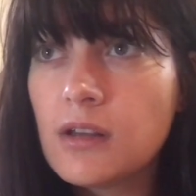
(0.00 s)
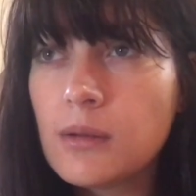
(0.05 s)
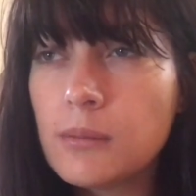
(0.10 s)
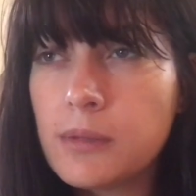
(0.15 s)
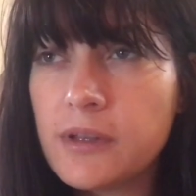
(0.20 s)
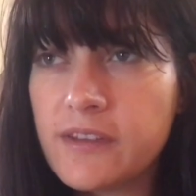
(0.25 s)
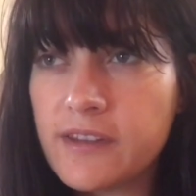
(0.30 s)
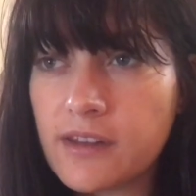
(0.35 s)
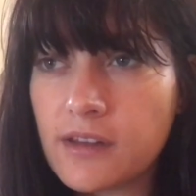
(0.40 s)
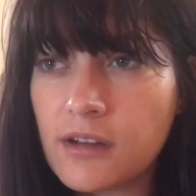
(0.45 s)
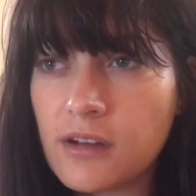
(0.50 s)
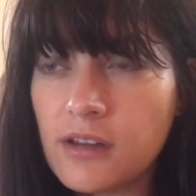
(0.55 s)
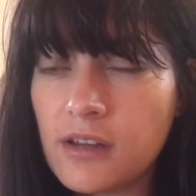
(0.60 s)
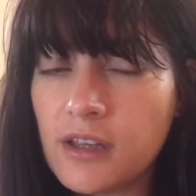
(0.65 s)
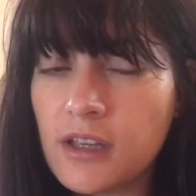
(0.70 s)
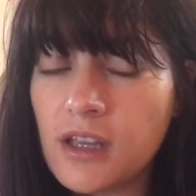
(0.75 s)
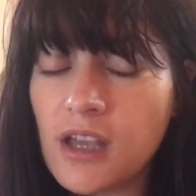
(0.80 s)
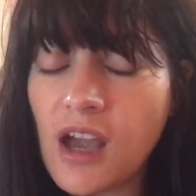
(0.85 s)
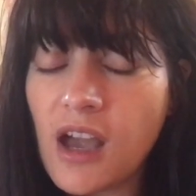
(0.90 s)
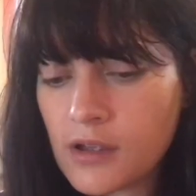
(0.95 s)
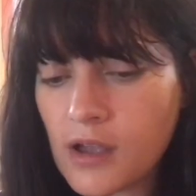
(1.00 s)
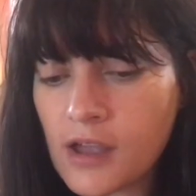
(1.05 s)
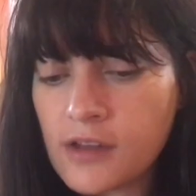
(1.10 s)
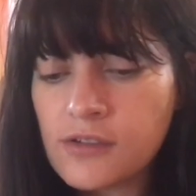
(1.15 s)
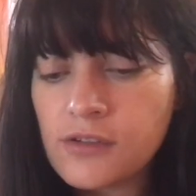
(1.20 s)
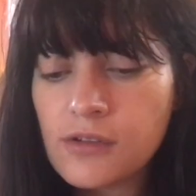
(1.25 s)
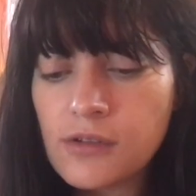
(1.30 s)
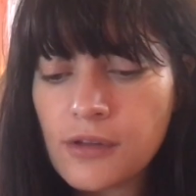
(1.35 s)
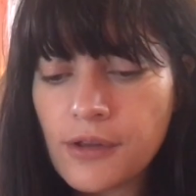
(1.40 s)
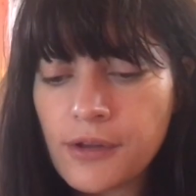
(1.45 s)
Particularly, I
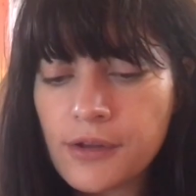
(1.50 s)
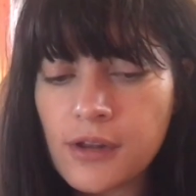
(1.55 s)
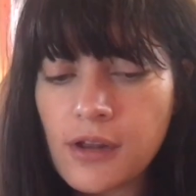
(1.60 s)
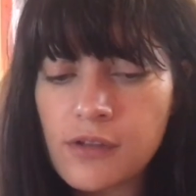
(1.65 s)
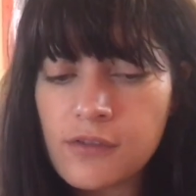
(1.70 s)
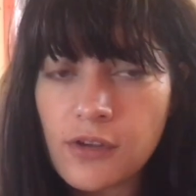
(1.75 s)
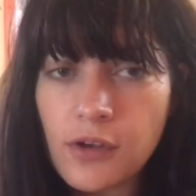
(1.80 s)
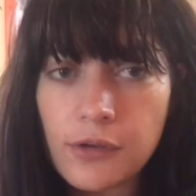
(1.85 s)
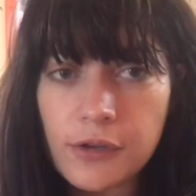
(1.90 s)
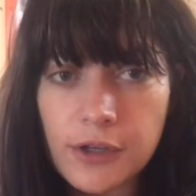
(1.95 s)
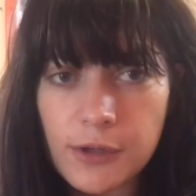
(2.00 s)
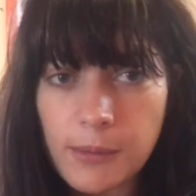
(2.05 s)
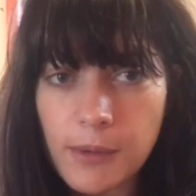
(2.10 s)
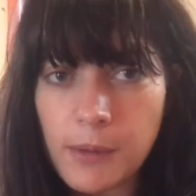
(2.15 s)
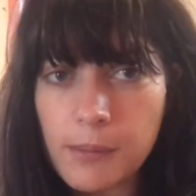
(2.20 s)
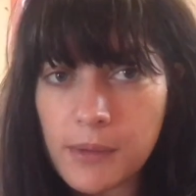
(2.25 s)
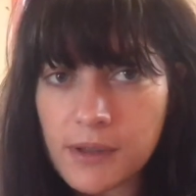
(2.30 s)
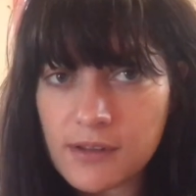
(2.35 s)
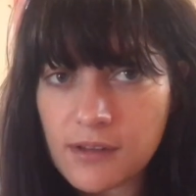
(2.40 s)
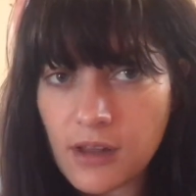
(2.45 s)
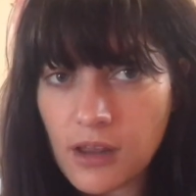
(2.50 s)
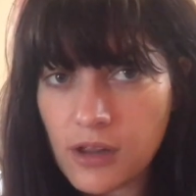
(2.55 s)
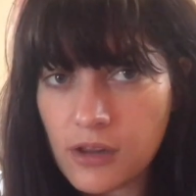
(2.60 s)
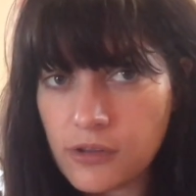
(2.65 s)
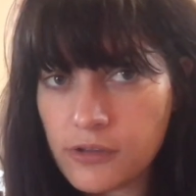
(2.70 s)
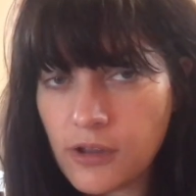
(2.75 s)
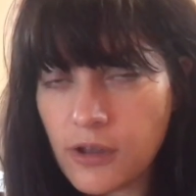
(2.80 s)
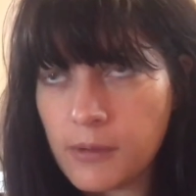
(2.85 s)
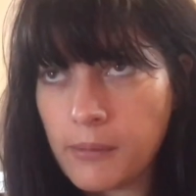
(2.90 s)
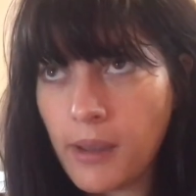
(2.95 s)
do a lot of talking about mental
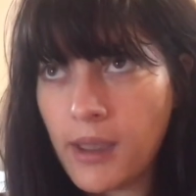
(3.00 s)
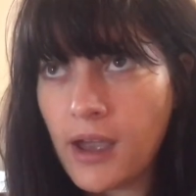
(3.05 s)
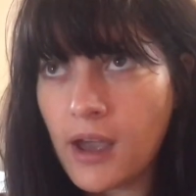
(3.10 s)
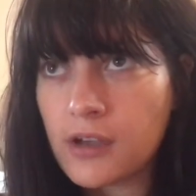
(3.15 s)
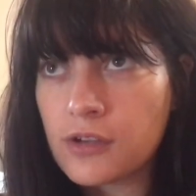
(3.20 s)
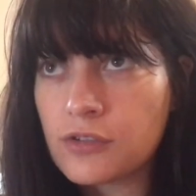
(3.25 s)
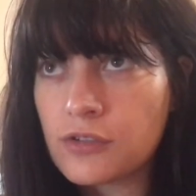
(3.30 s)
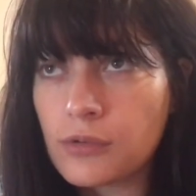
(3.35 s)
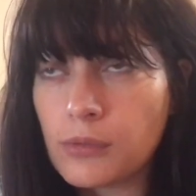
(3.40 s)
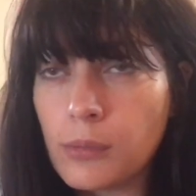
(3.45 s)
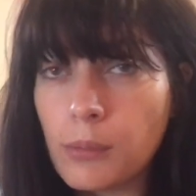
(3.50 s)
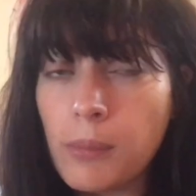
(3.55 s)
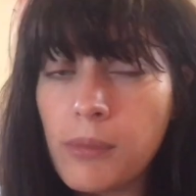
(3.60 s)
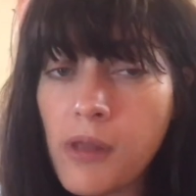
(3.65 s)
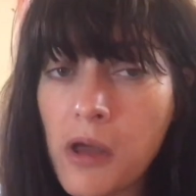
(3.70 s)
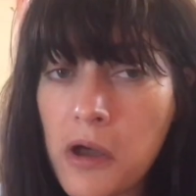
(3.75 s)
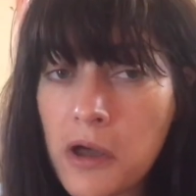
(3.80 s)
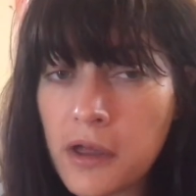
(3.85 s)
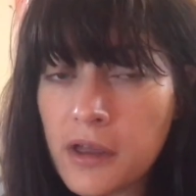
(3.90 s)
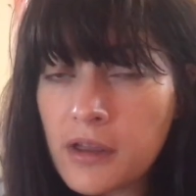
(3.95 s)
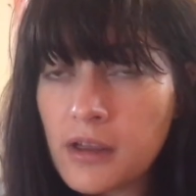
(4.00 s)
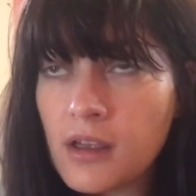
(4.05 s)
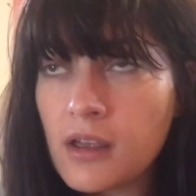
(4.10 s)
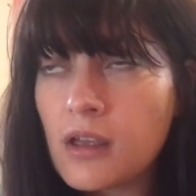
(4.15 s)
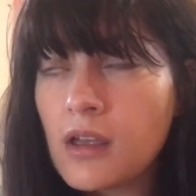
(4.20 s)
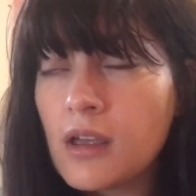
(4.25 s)
health on my actual blog,